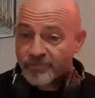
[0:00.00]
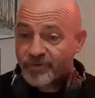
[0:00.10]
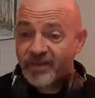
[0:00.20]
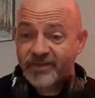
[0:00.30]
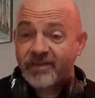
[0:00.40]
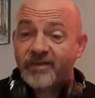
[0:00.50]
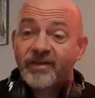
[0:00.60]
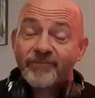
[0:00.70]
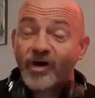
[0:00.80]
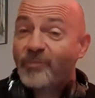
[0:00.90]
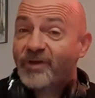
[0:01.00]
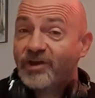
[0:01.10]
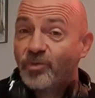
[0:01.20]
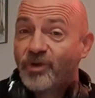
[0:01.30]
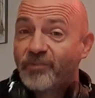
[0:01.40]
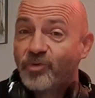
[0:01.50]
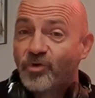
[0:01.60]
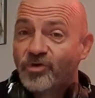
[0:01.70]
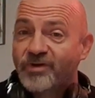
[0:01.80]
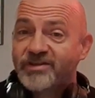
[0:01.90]
But might be a little bit
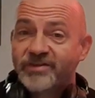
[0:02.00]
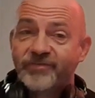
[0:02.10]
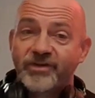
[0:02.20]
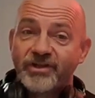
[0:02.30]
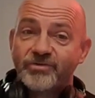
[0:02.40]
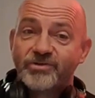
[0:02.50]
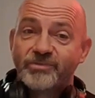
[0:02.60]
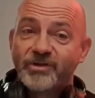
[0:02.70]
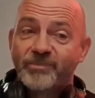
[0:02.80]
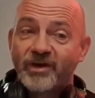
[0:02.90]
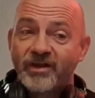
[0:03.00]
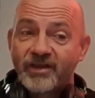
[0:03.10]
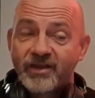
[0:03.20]
more aggressive than it used to be, but